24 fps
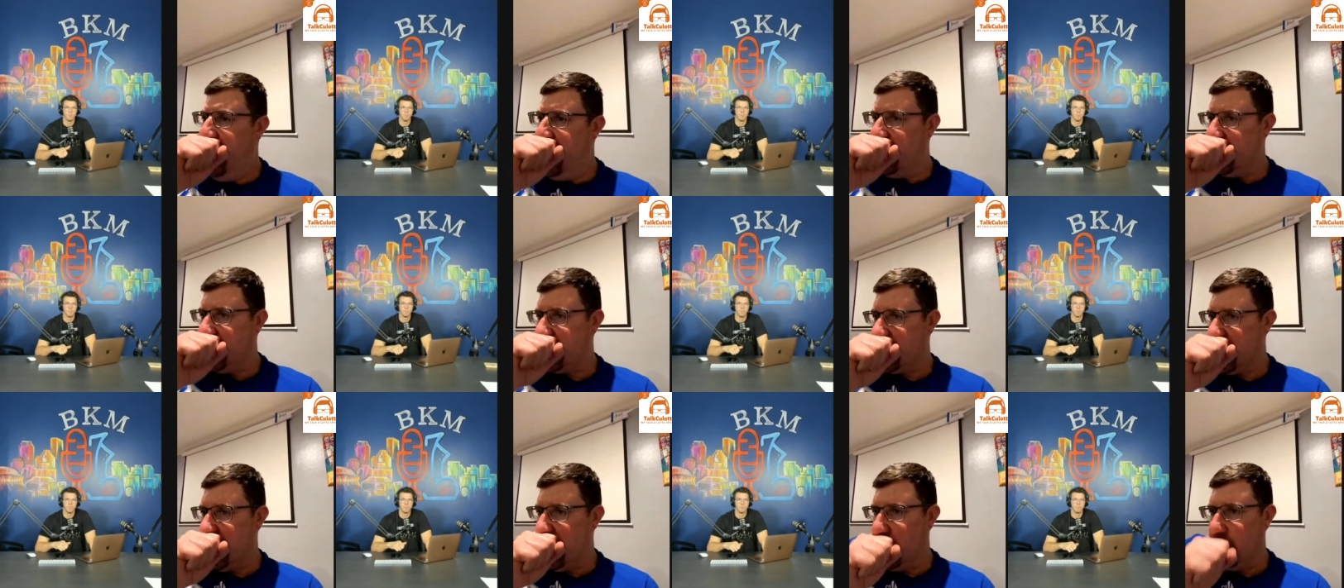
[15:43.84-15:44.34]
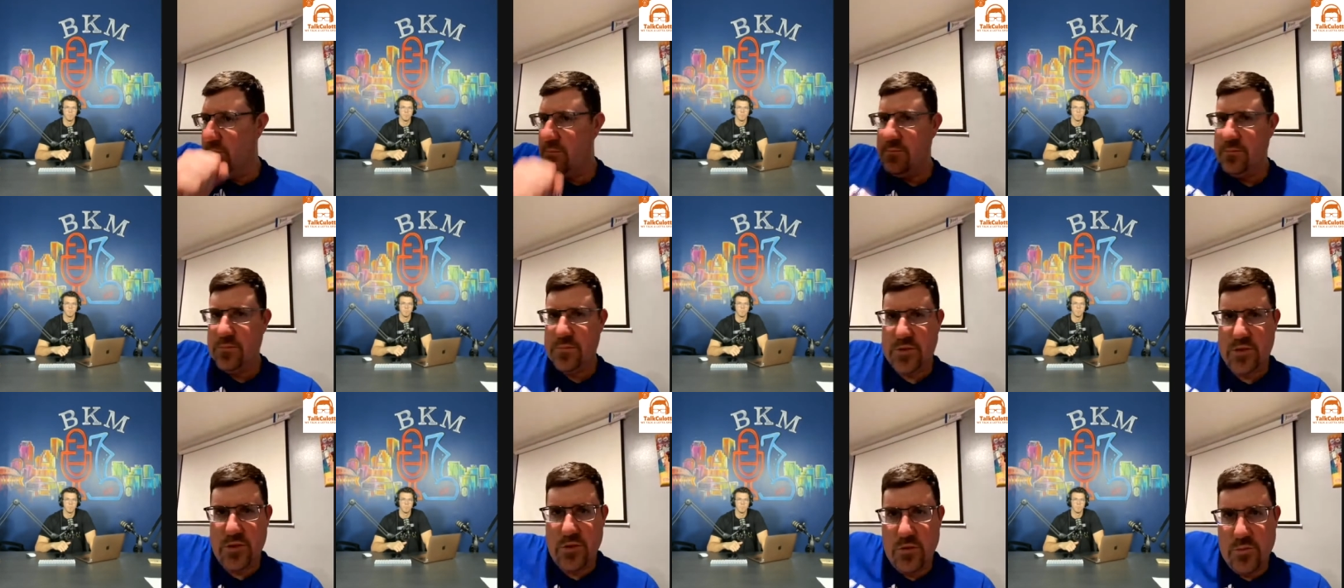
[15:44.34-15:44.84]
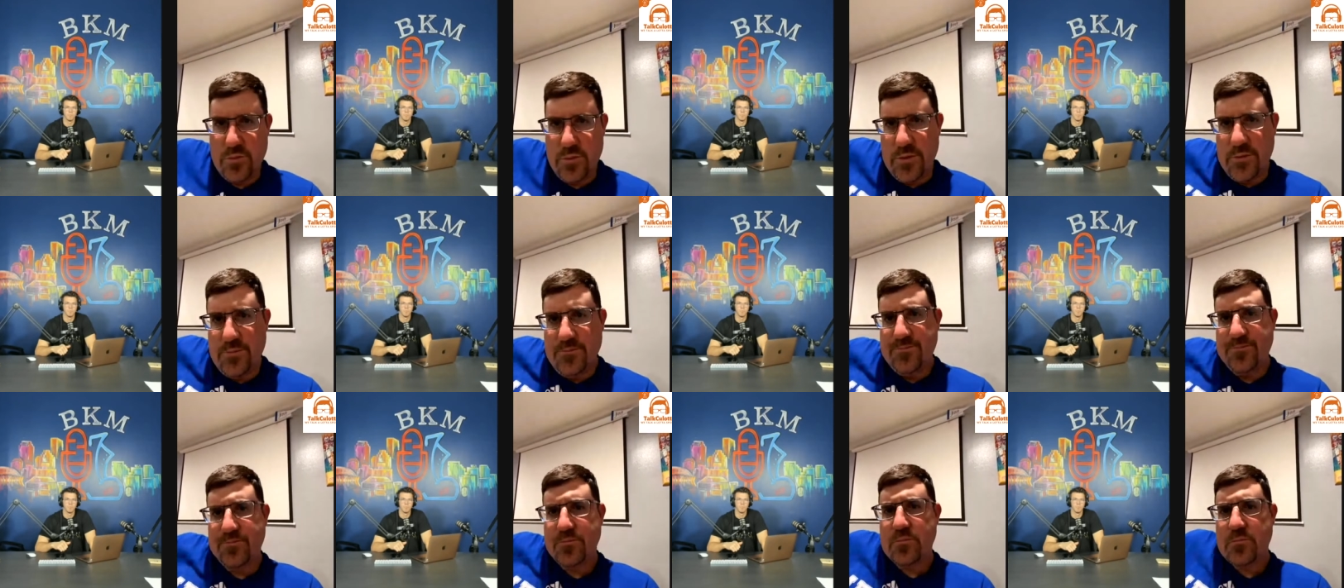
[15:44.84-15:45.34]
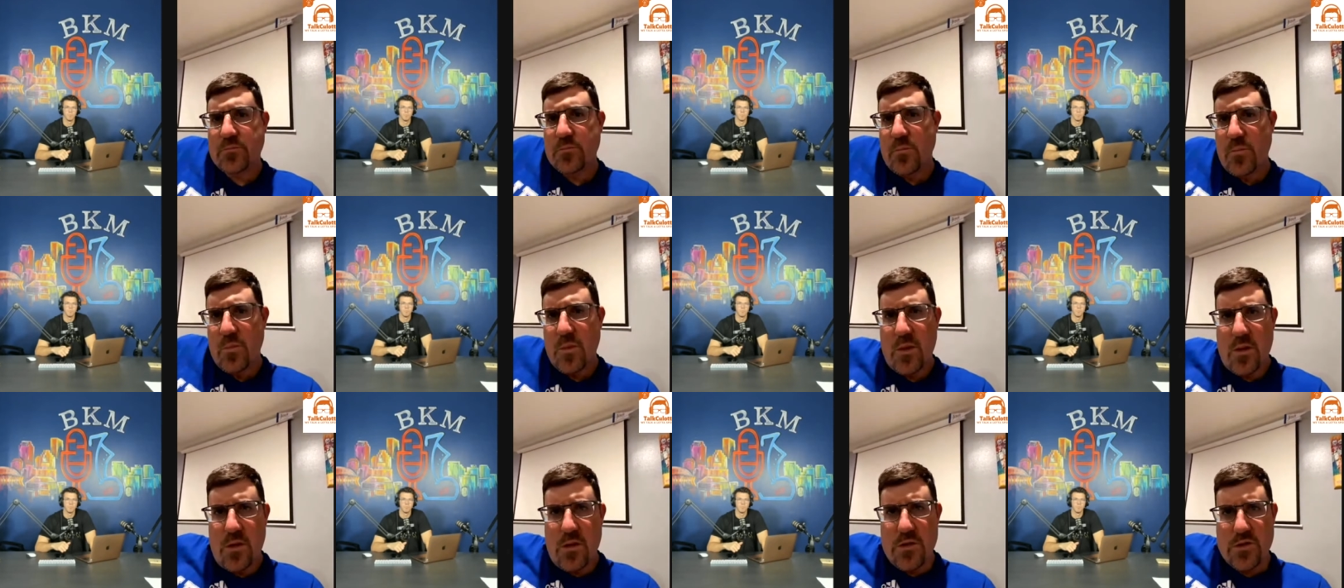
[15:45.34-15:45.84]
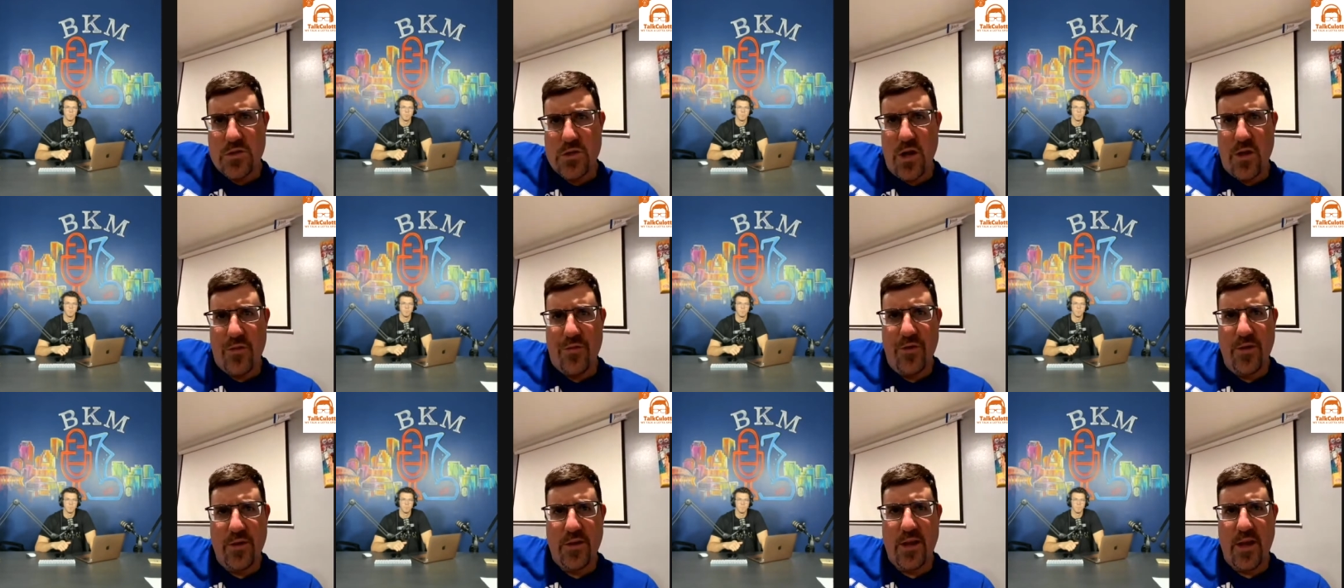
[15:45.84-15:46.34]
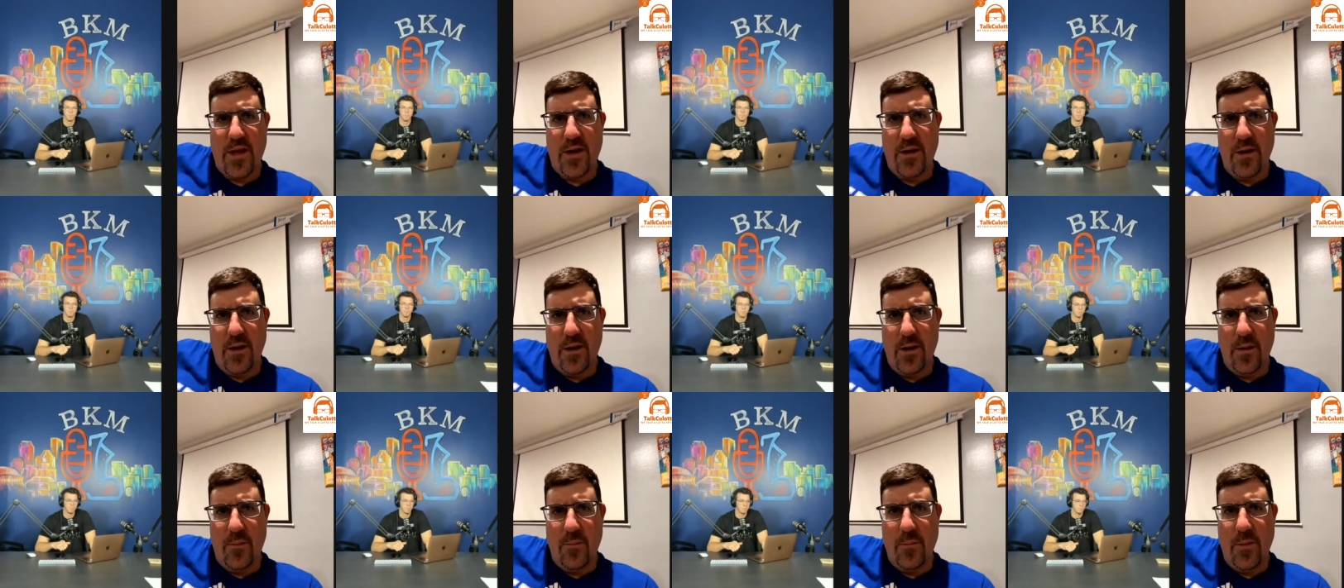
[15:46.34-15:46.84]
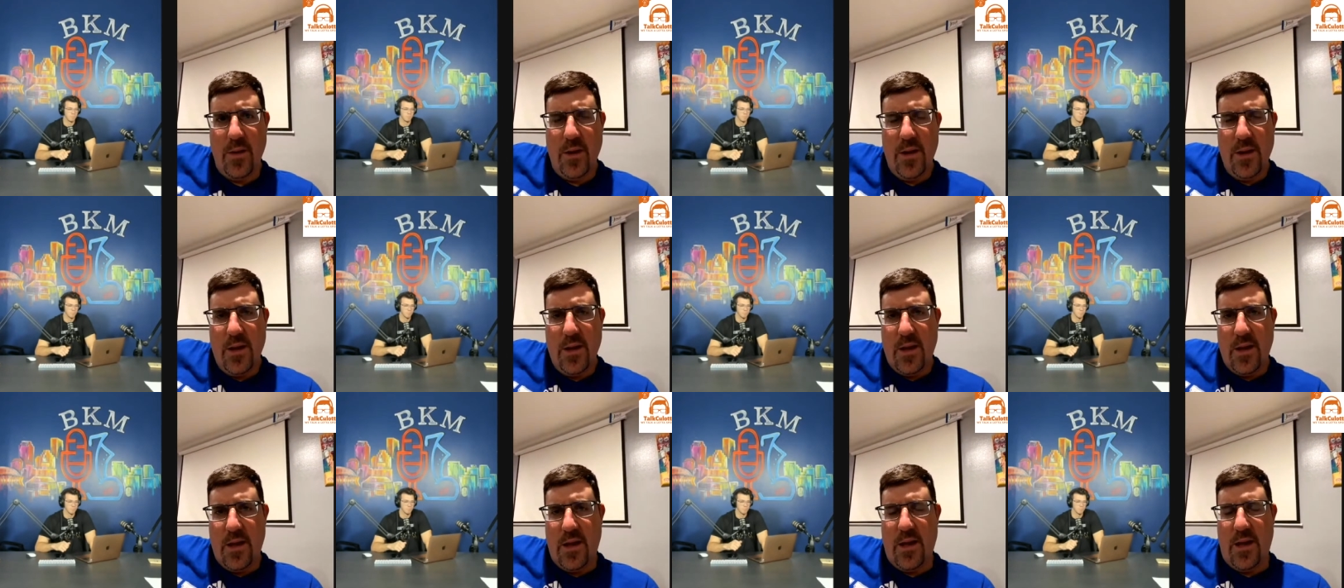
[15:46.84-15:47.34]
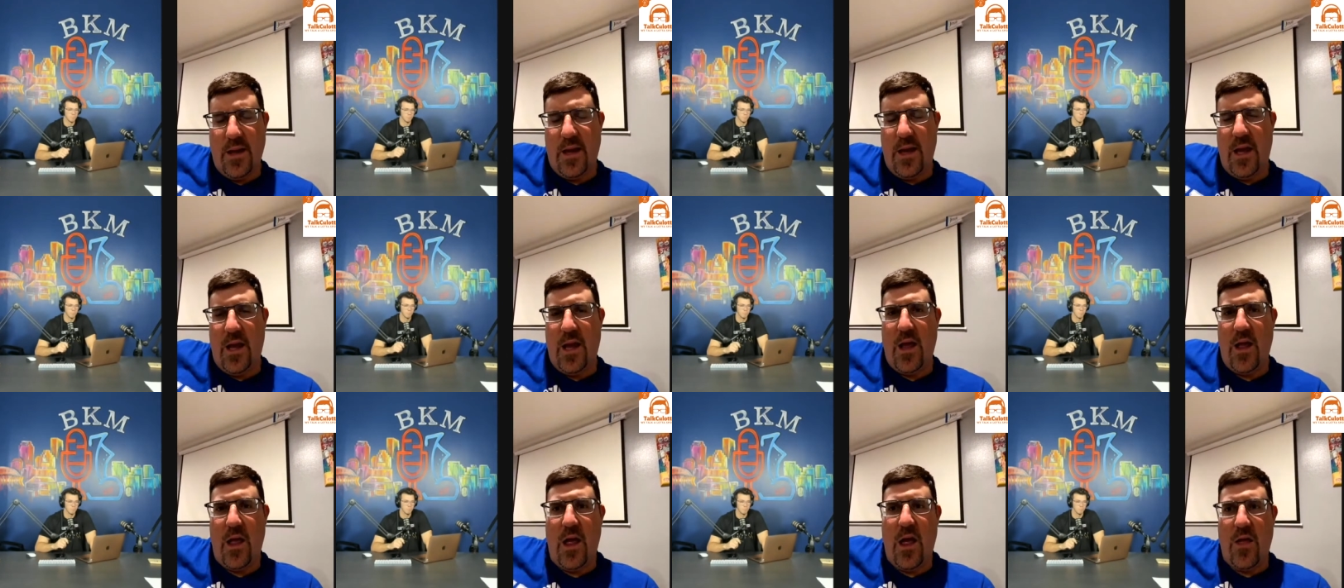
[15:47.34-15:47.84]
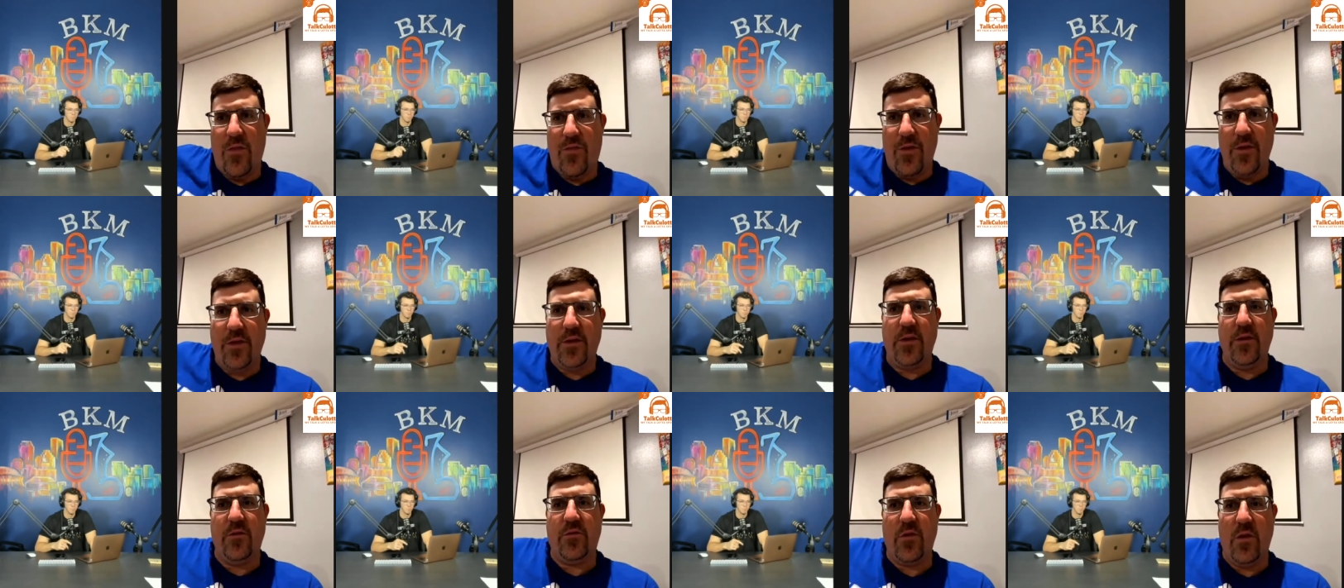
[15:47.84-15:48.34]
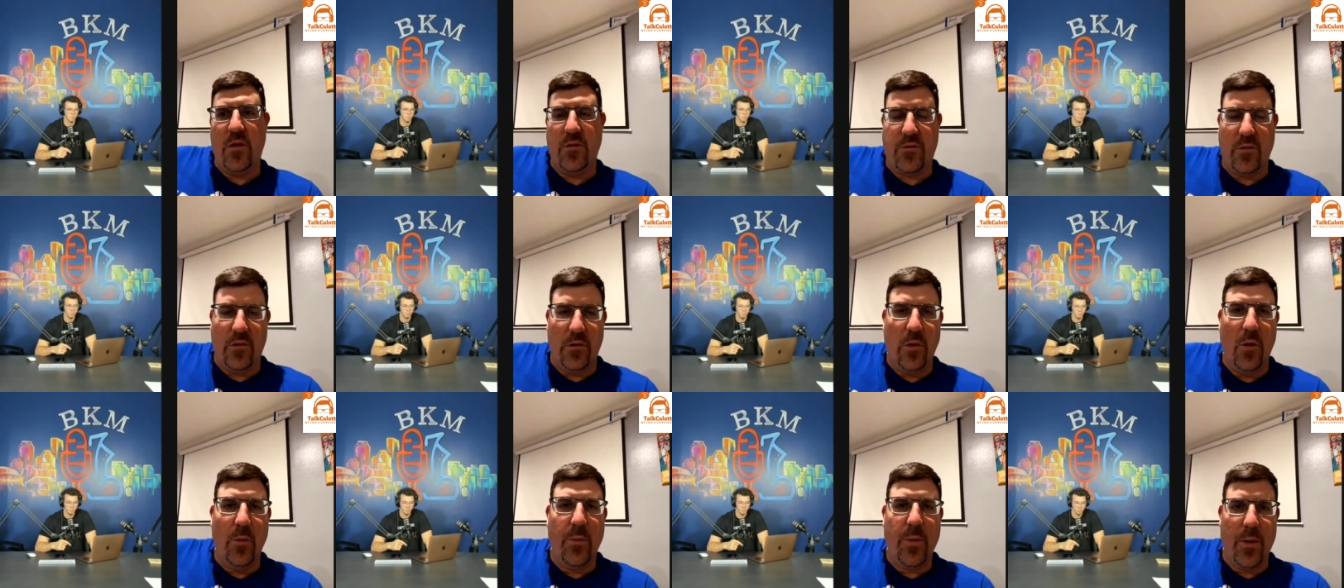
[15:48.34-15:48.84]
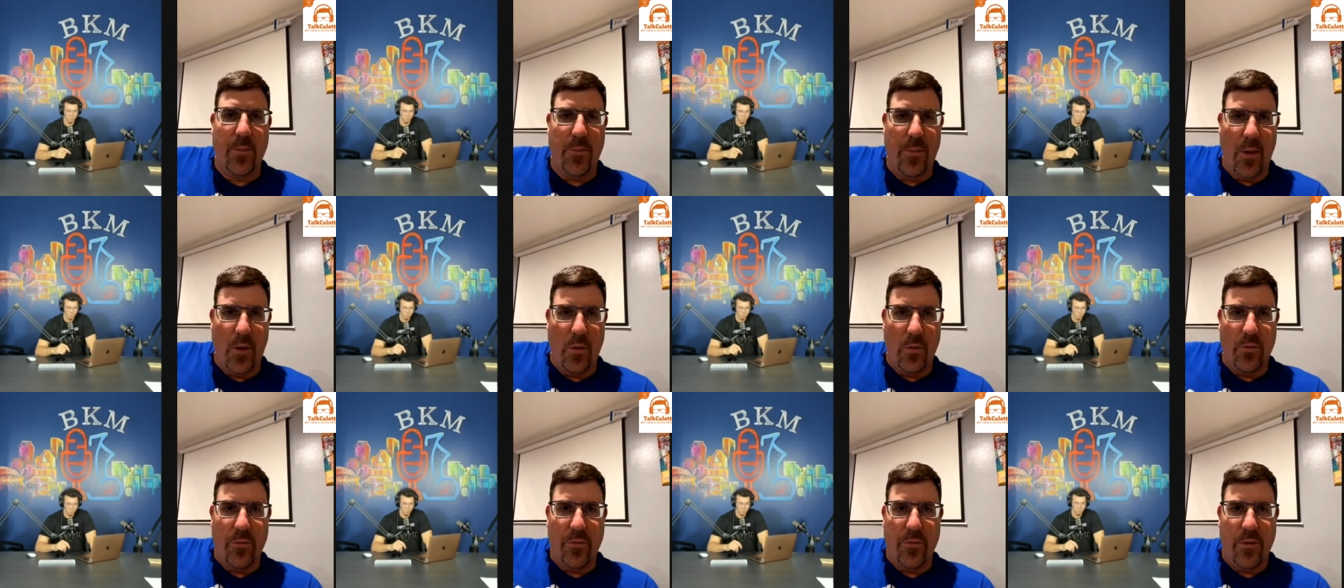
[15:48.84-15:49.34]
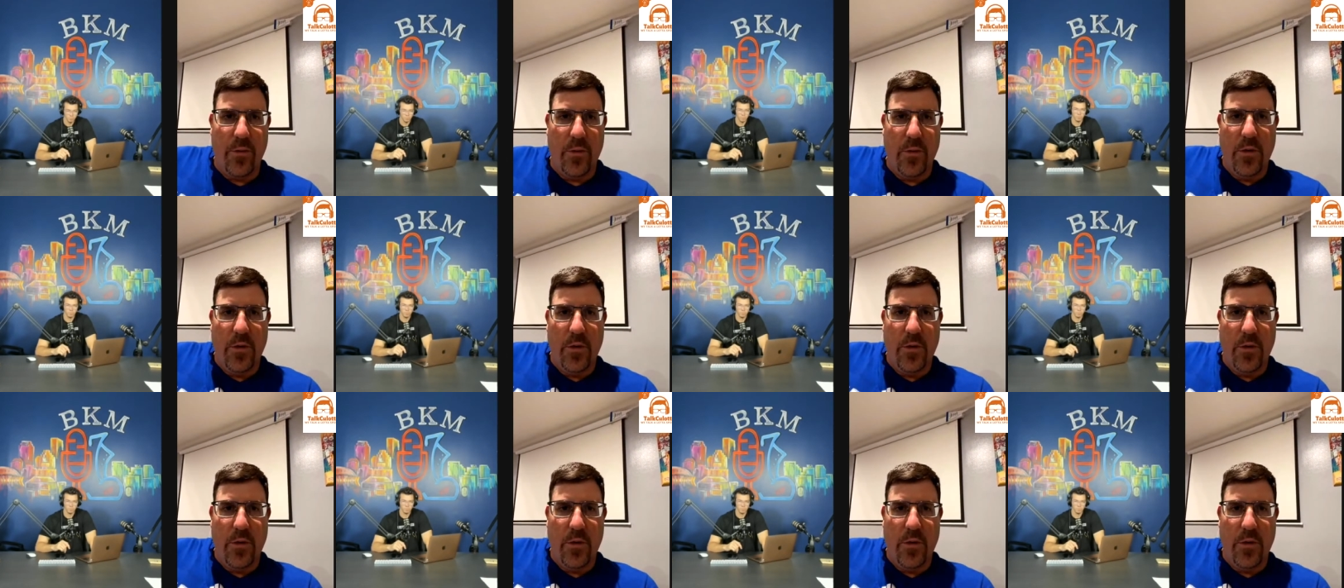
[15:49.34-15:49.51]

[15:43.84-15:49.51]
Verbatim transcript: so excuse me so i think that um uh, I, I, I think it's, it's a little bit of both